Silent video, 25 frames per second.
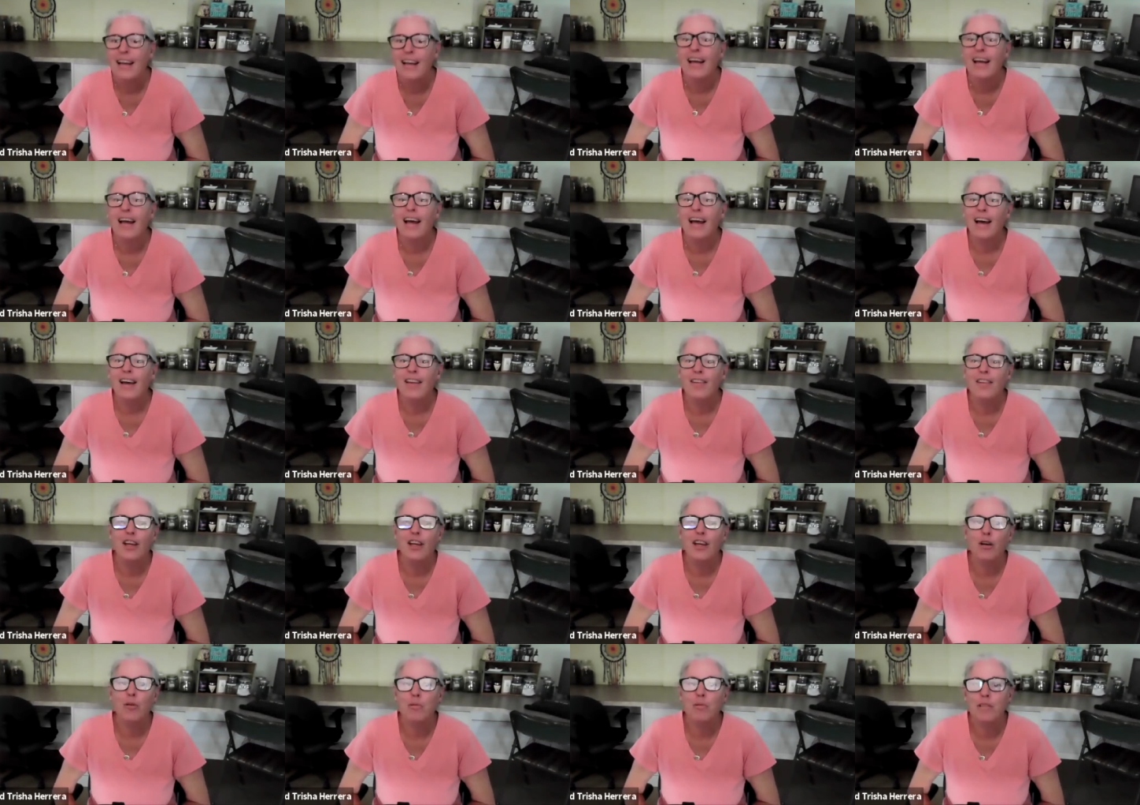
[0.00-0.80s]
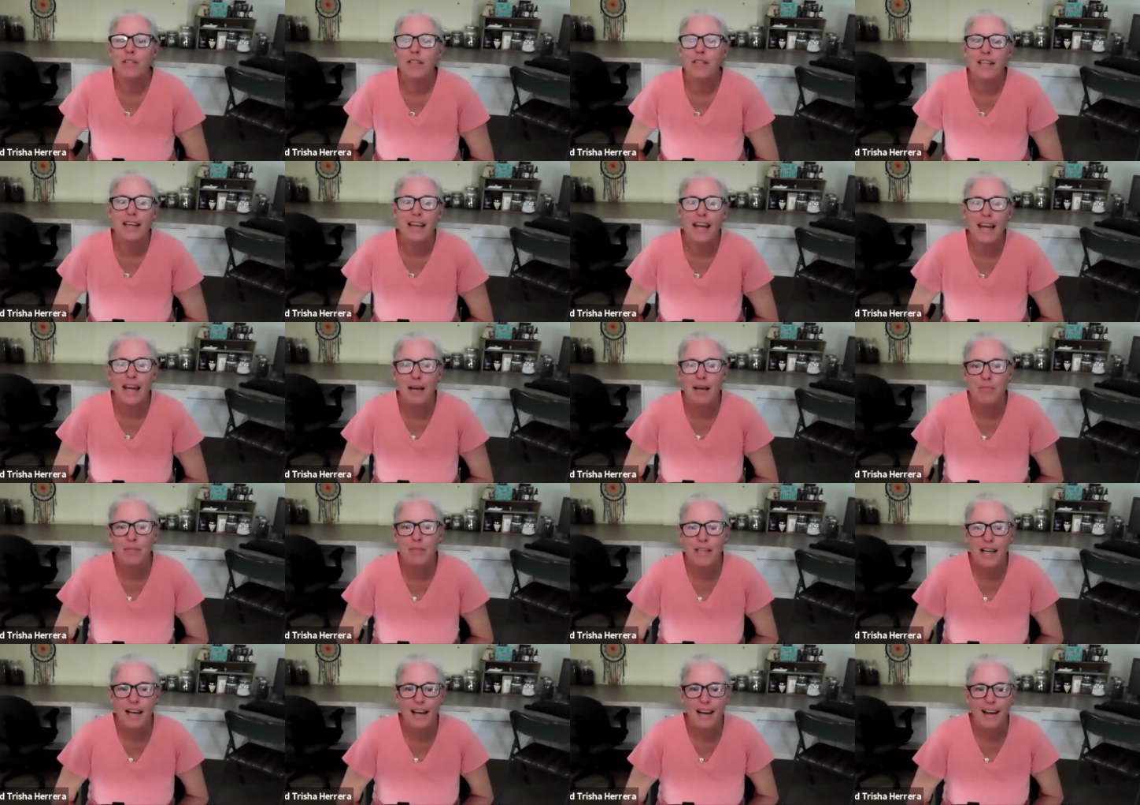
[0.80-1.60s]
And there was the name
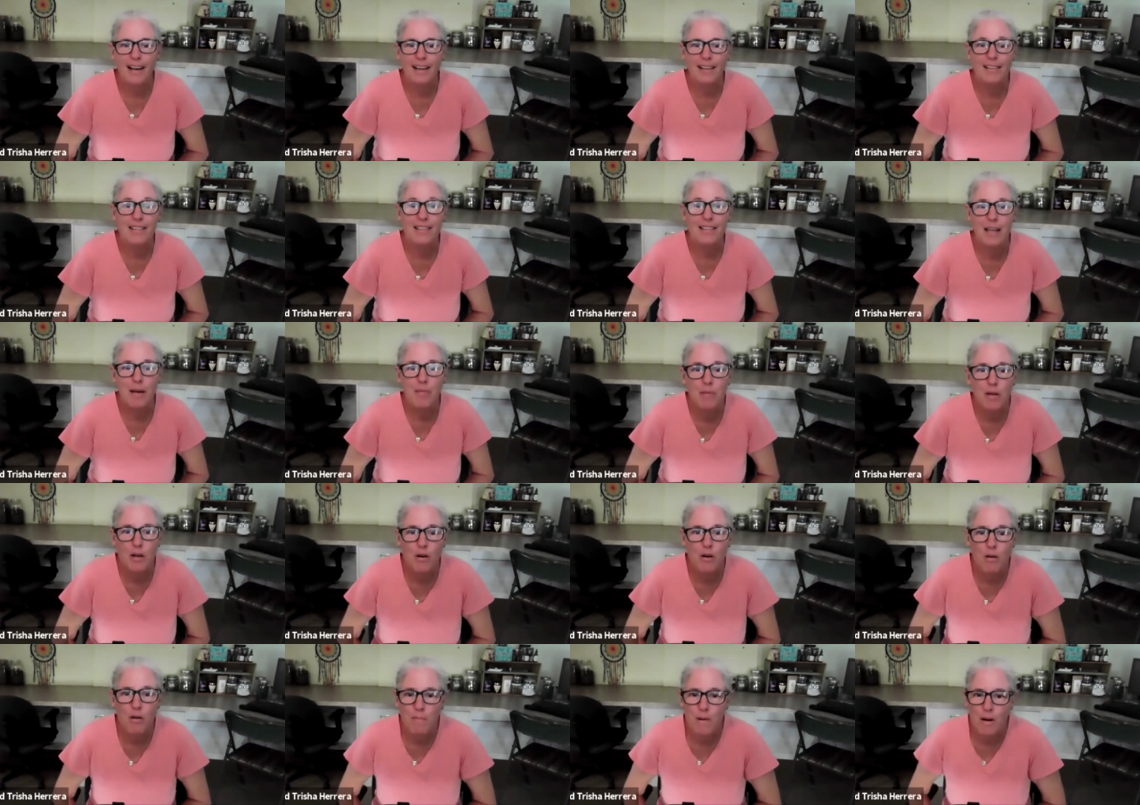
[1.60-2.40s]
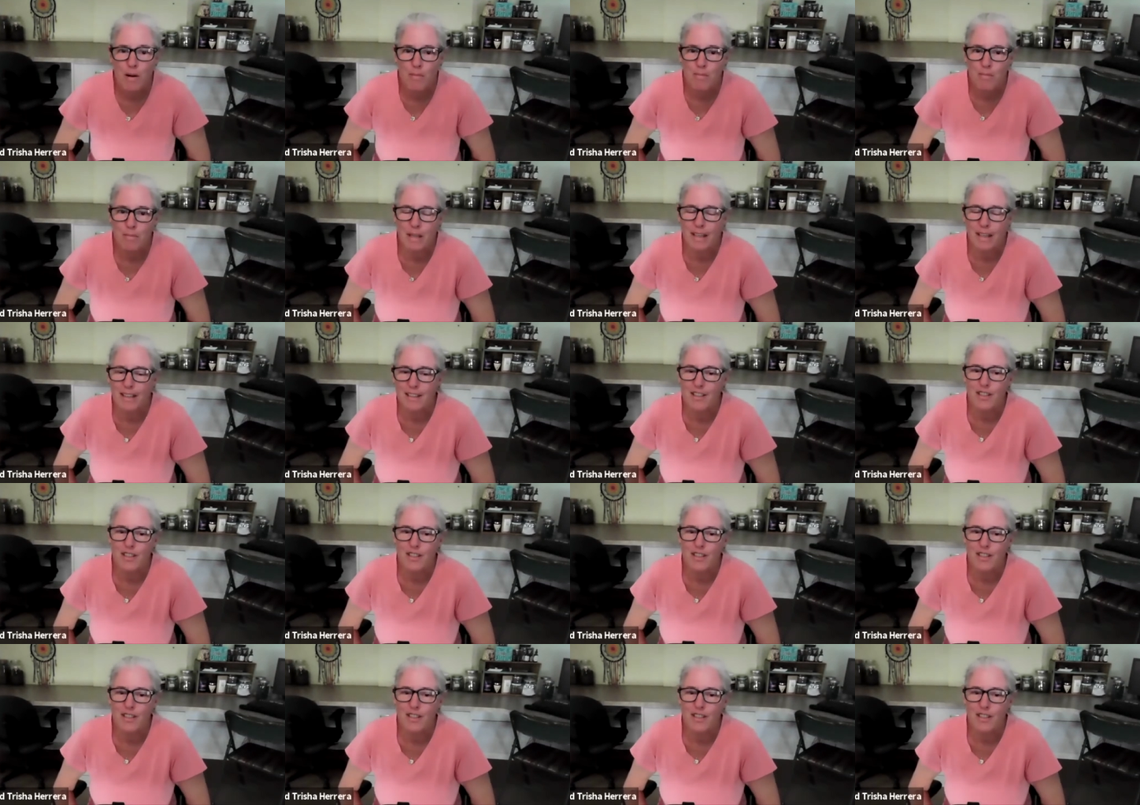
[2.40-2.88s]
tag, Seminole Pumpkin.